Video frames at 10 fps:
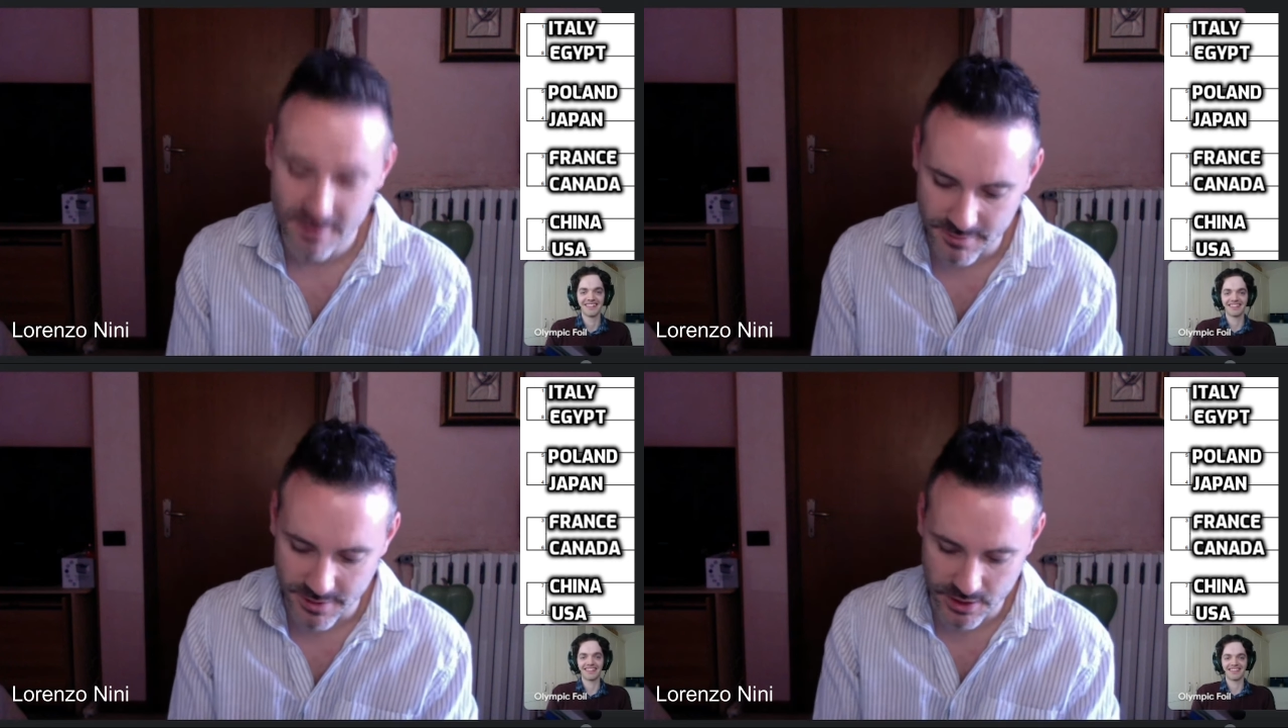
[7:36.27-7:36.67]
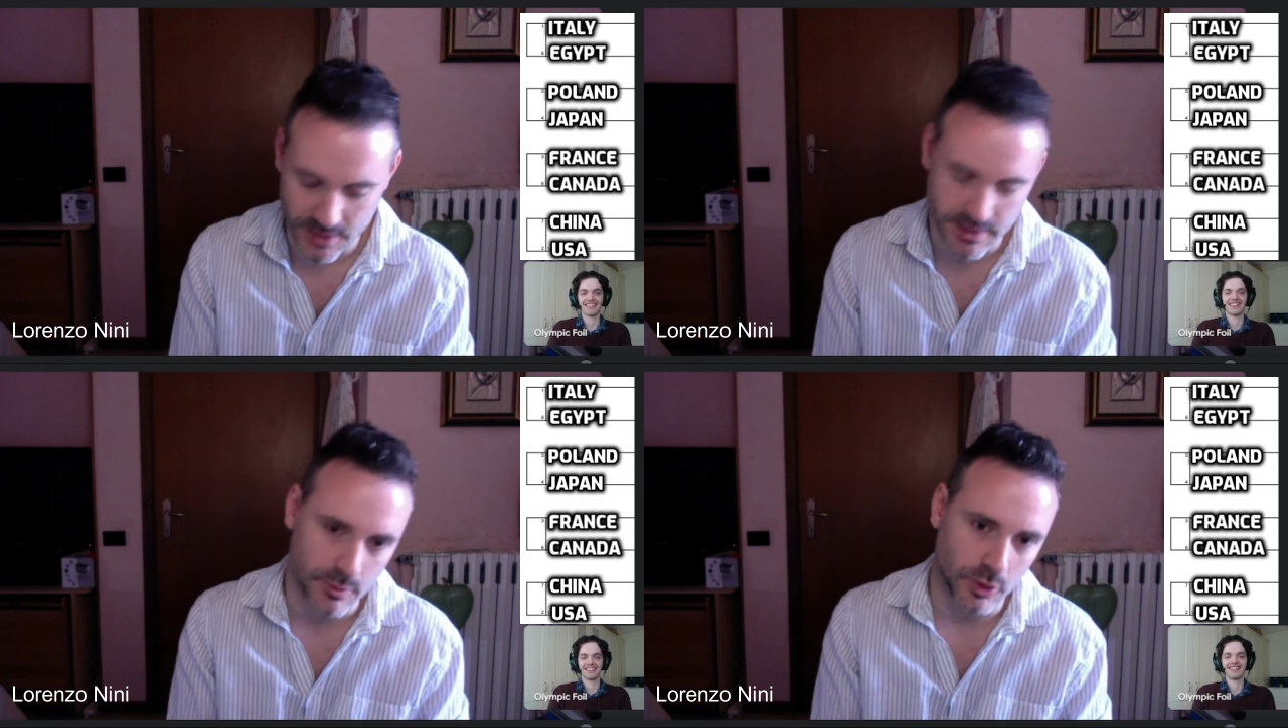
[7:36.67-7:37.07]
but
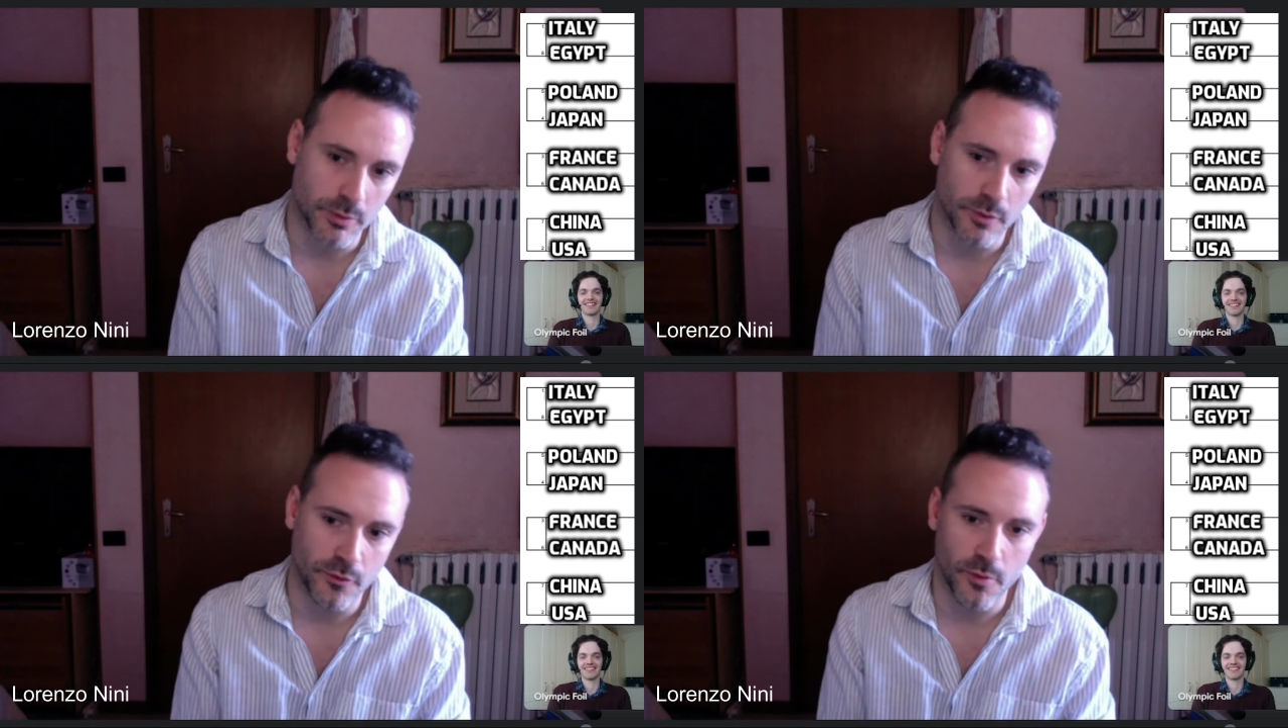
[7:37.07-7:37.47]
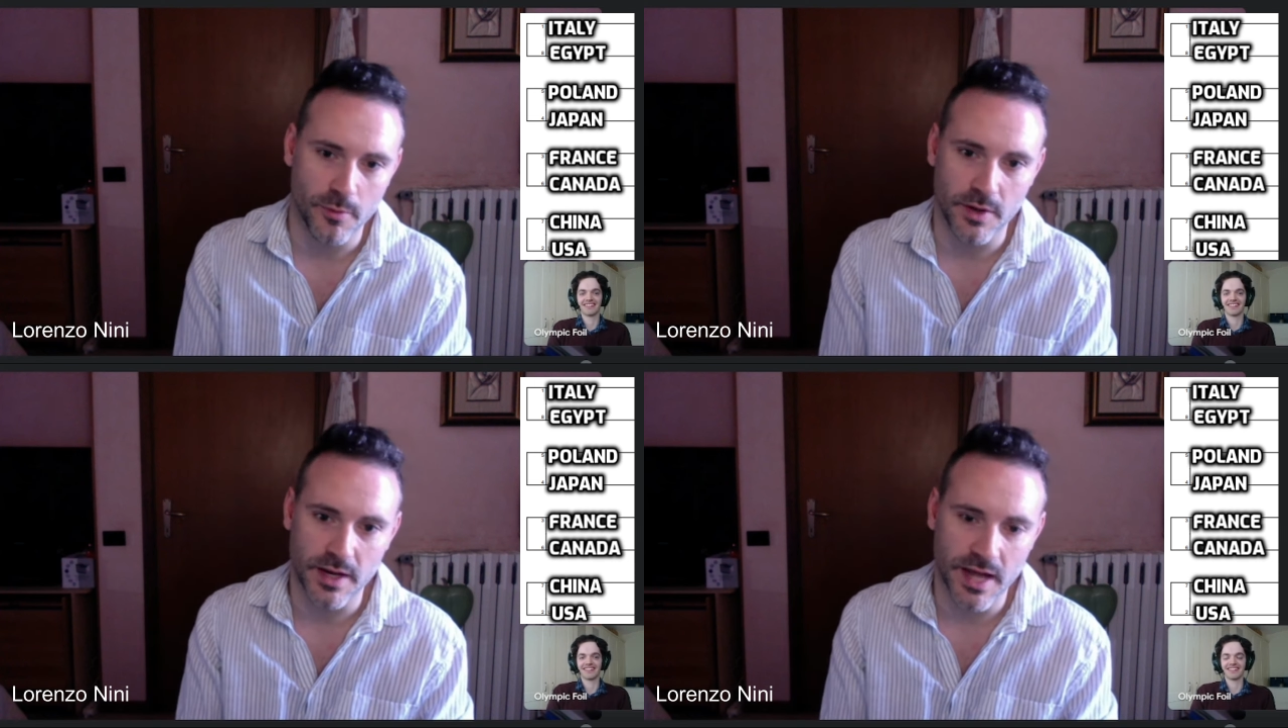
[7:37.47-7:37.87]
she's able to perform
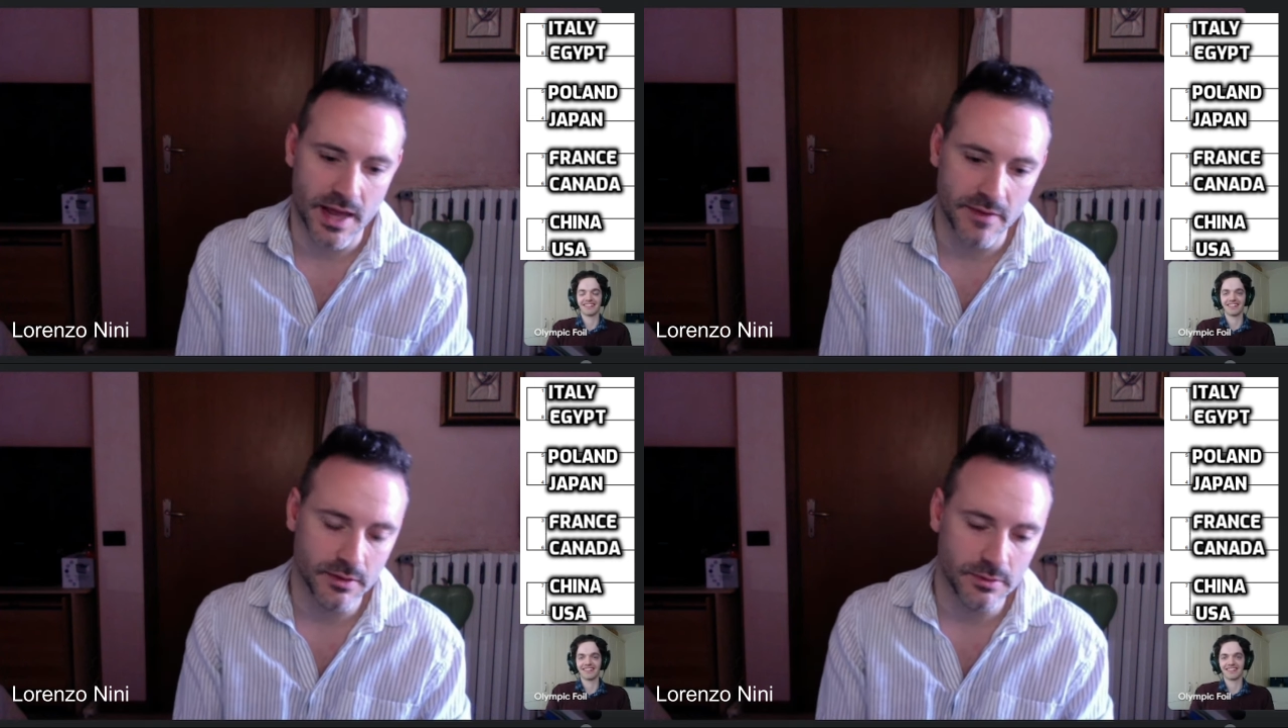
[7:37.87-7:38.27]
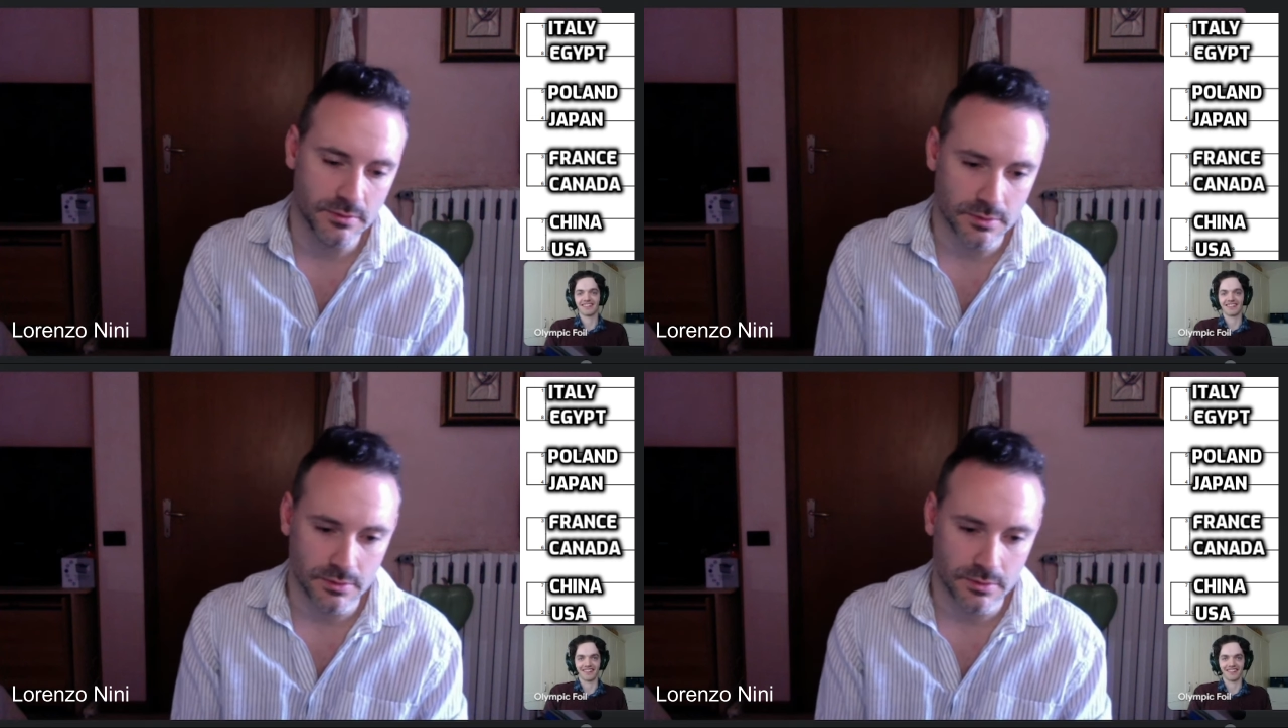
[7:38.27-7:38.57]
really high level. So